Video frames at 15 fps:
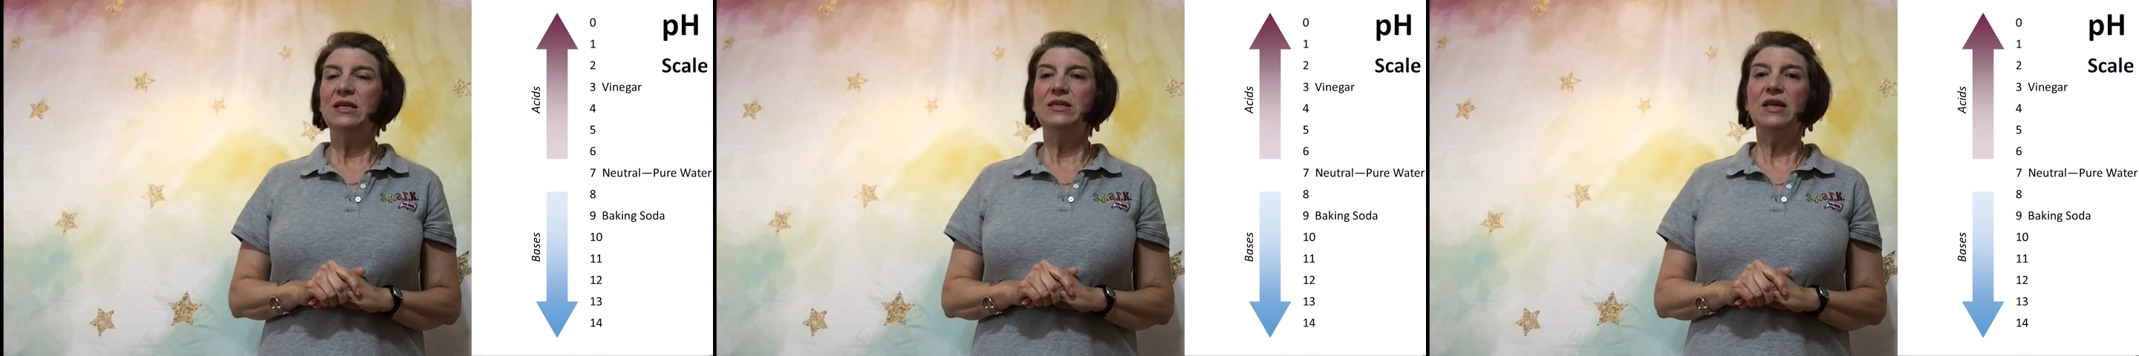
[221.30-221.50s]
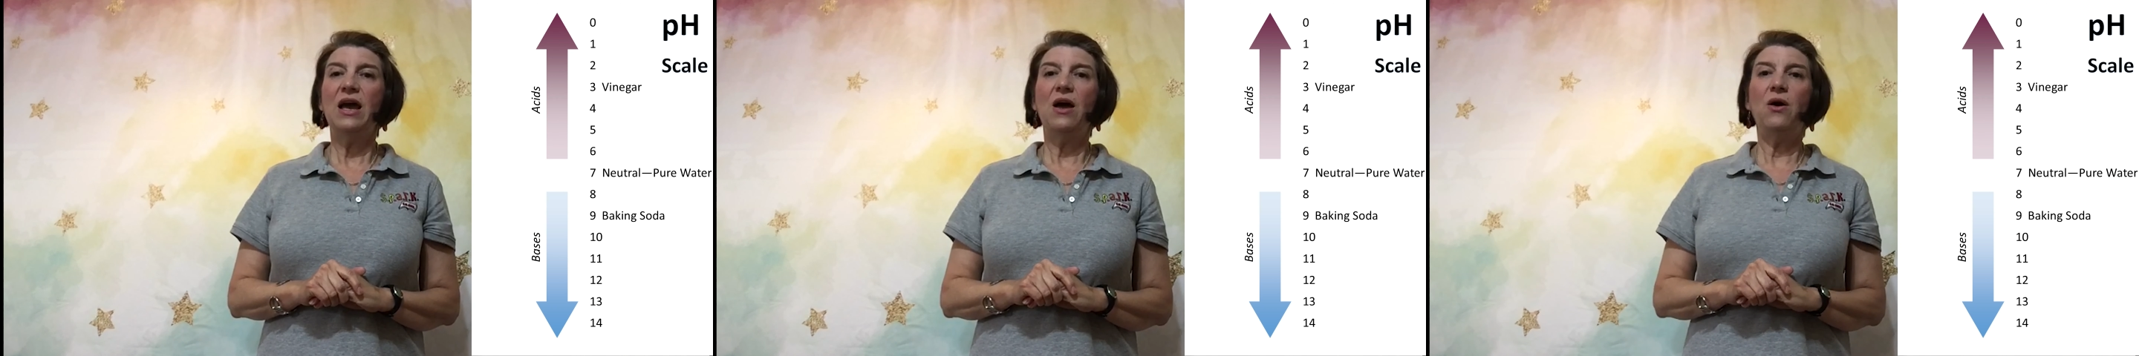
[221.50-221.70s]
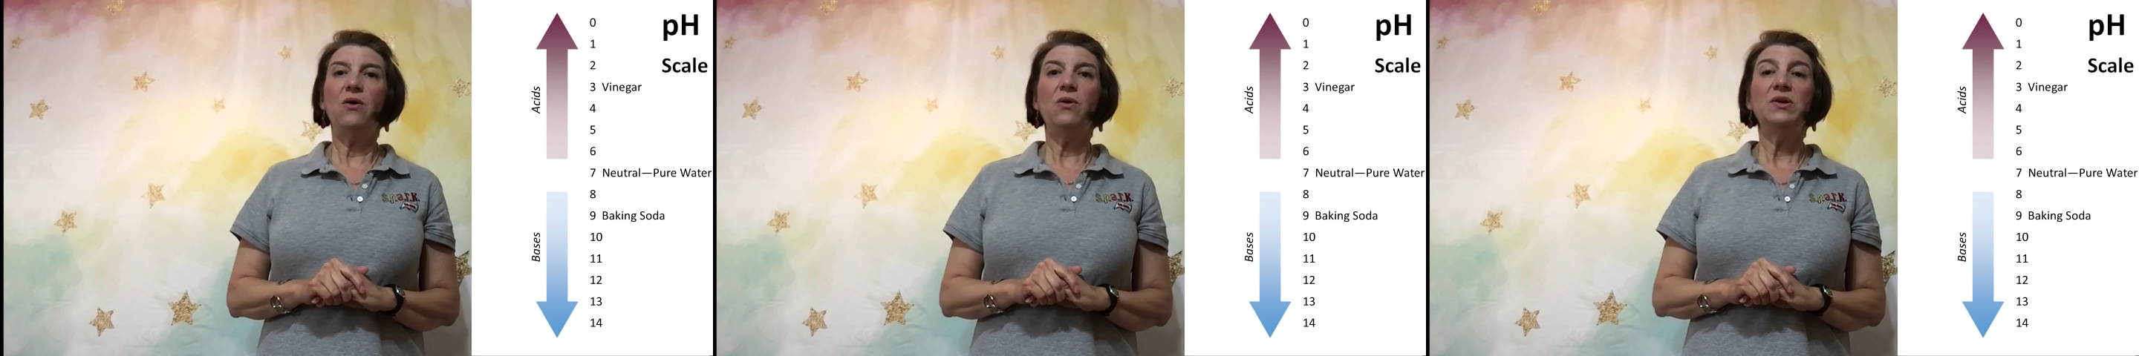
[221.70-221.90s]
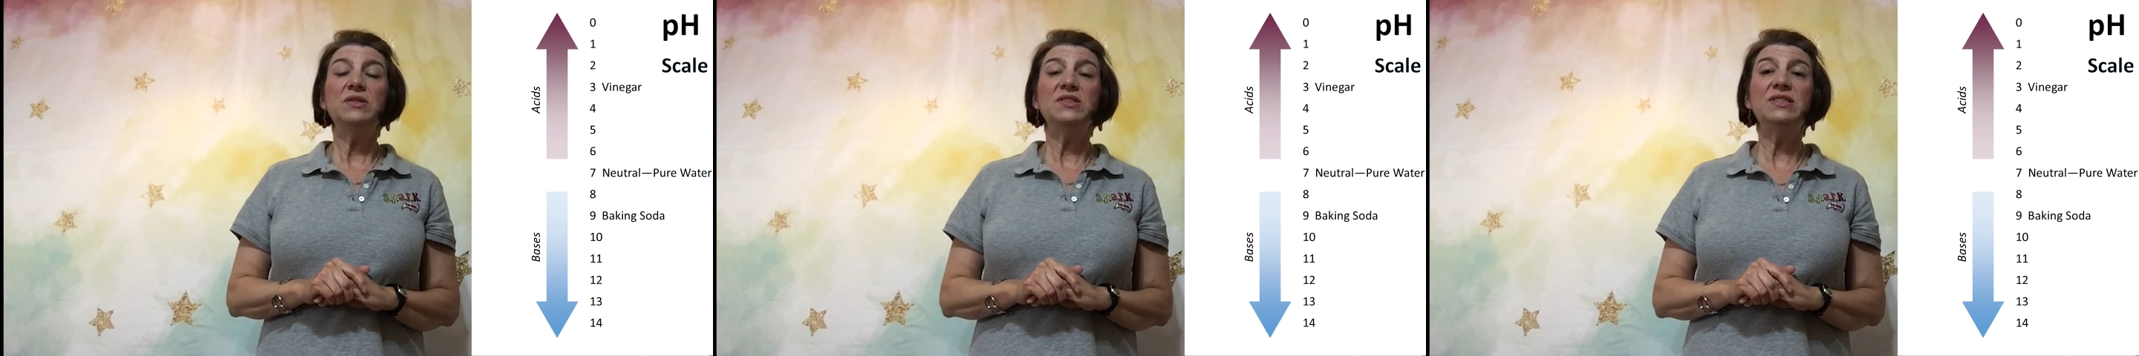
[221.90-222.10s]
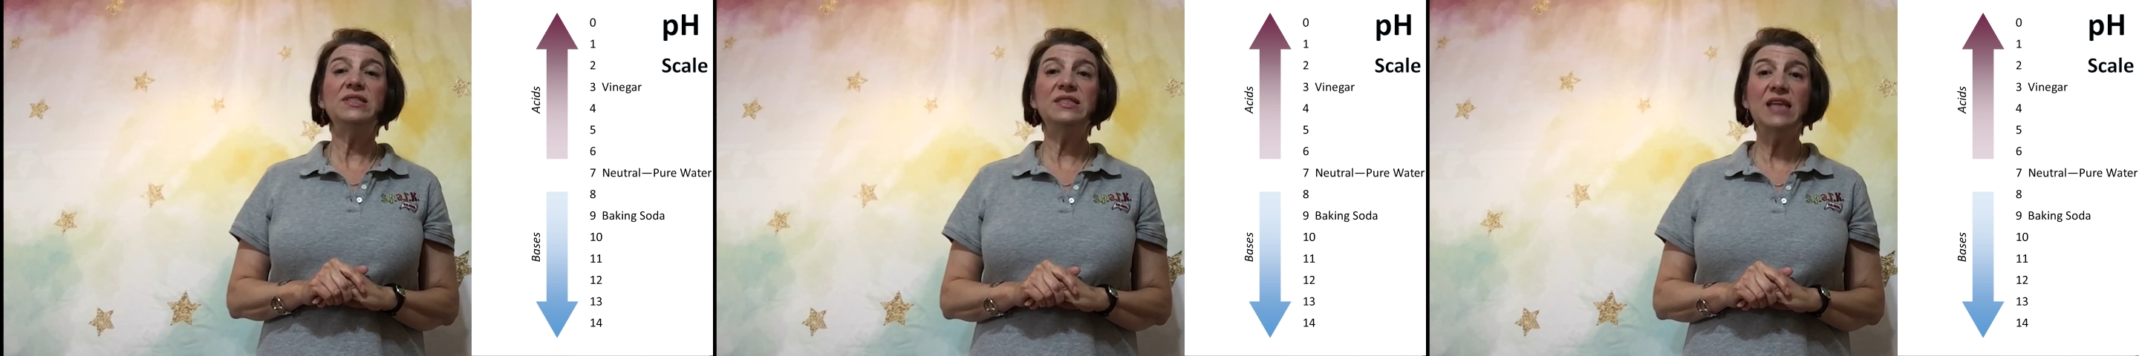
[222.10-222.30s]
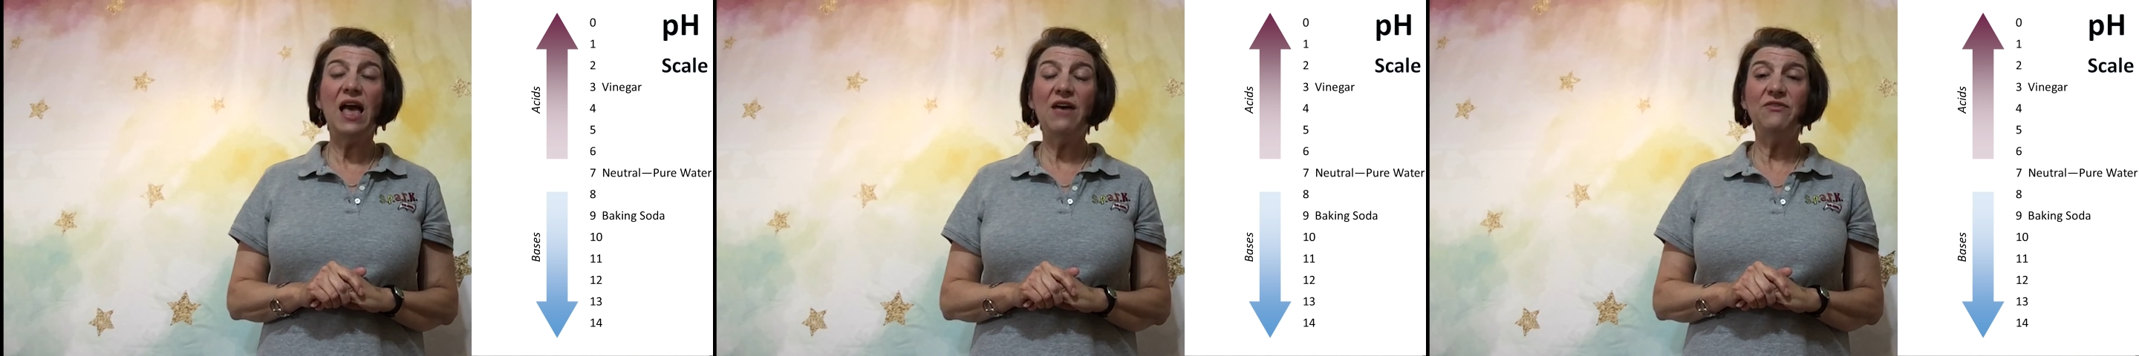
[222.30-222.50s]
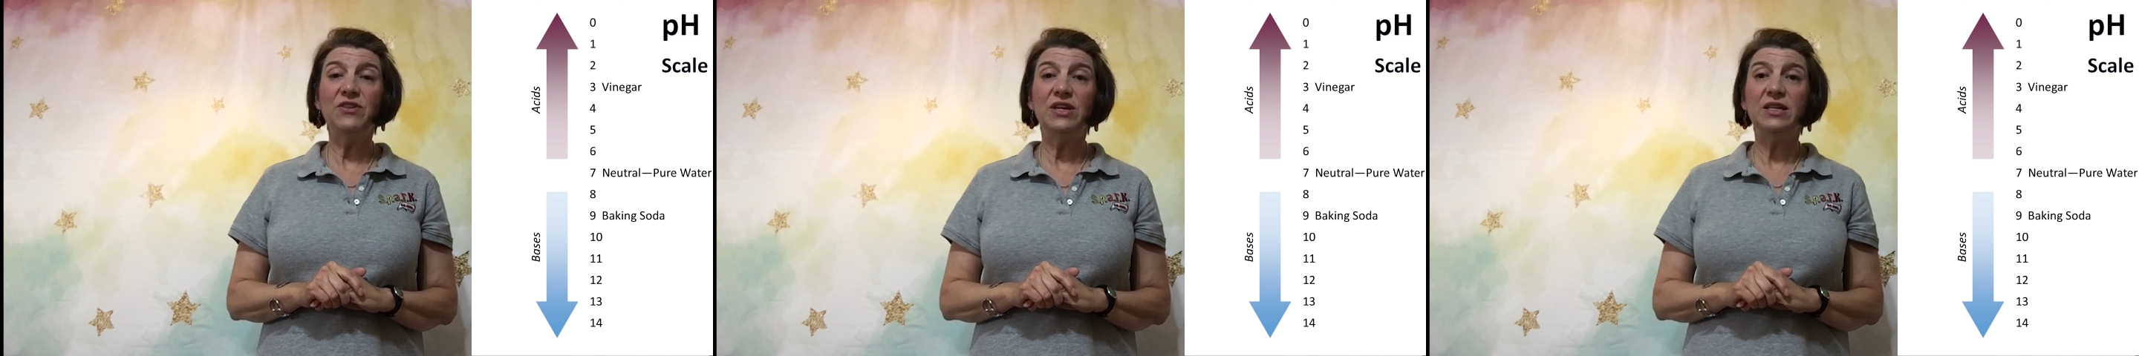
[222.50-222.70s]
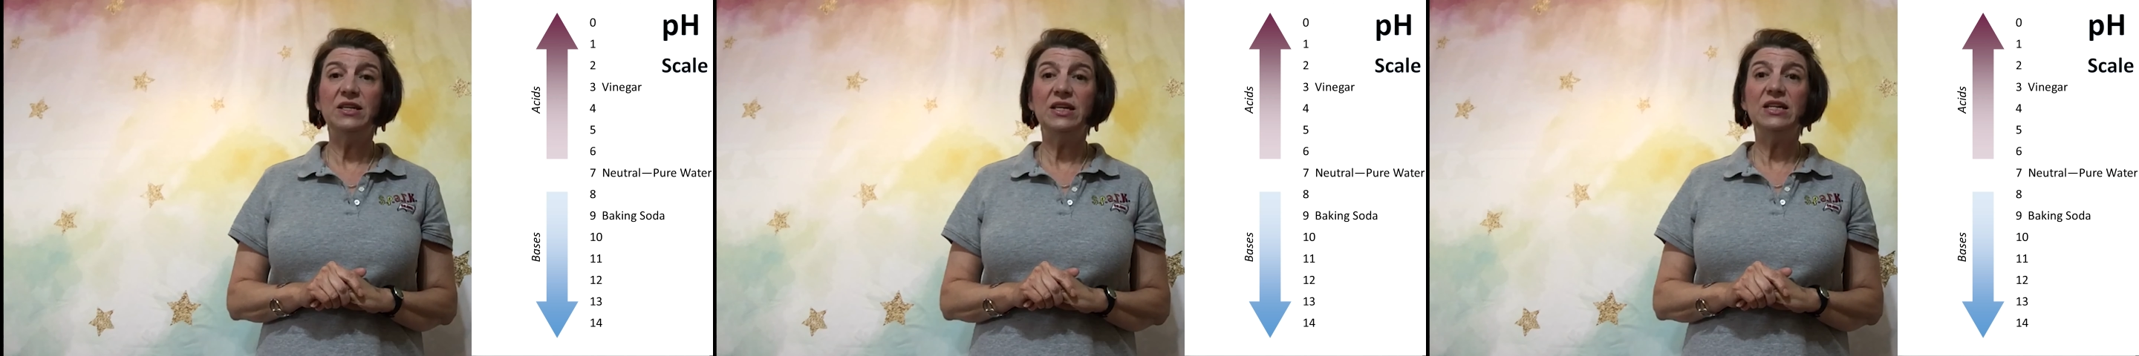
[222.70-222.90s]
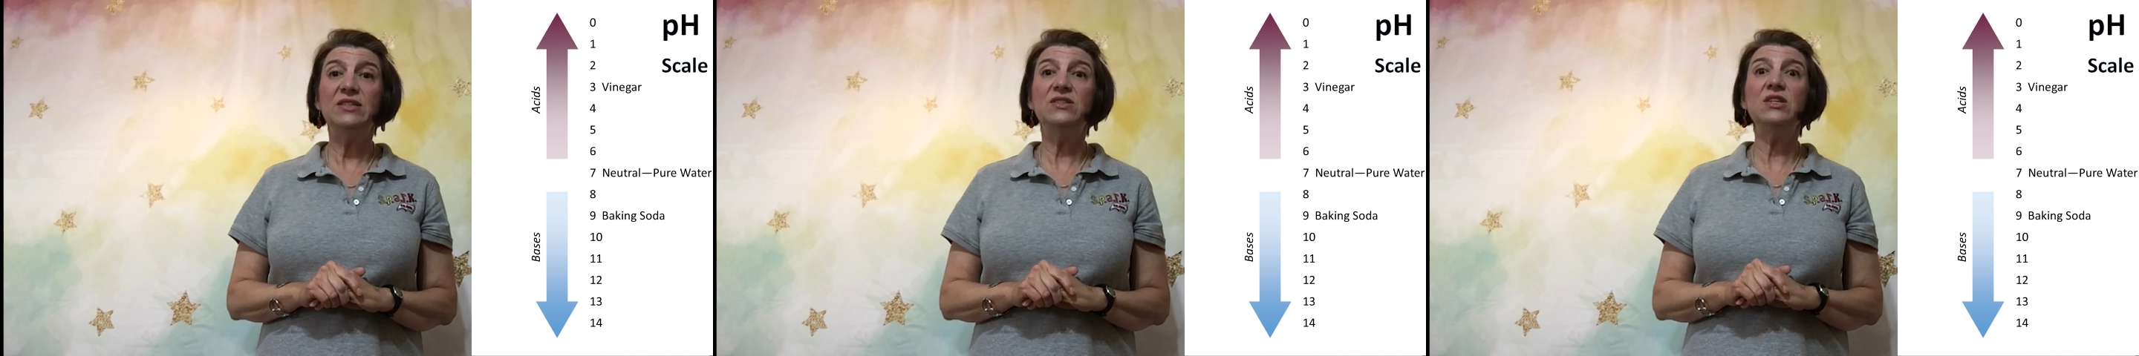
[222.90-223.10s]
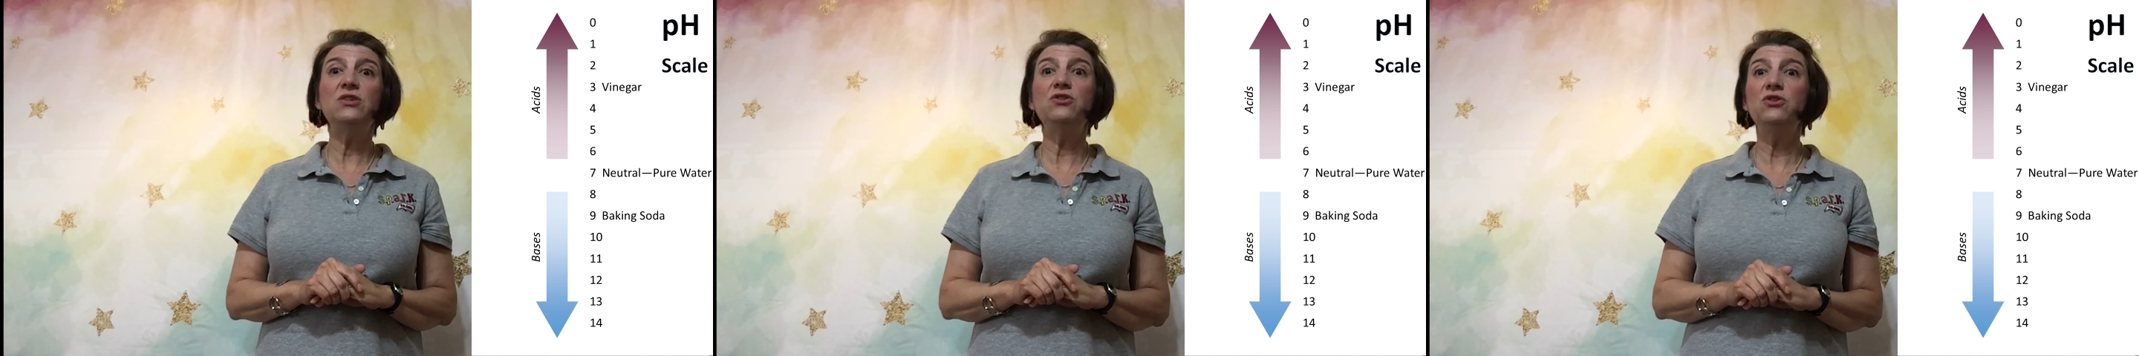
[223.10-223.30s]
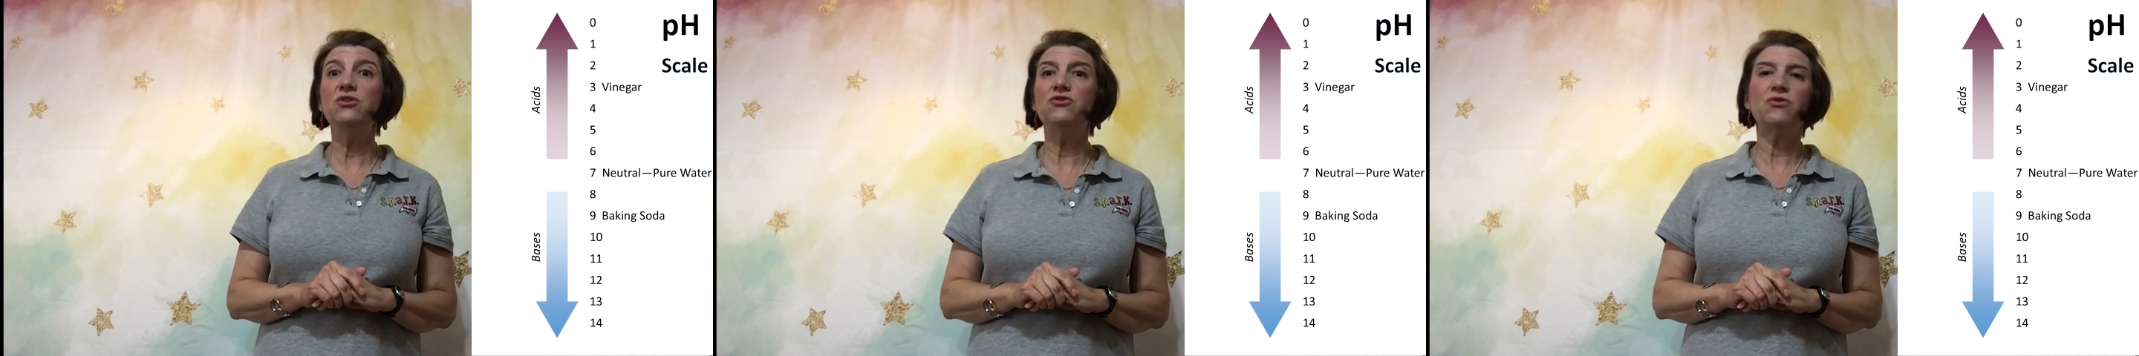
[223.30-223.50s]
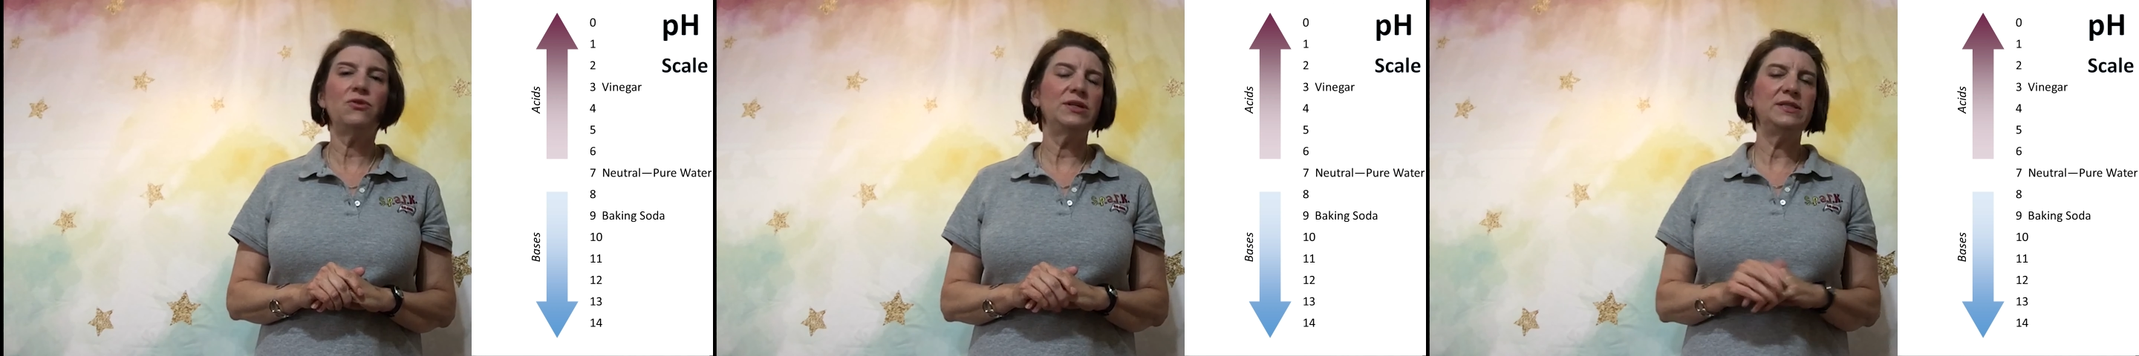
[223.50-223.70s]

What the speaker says: Now, 7 is the neutral.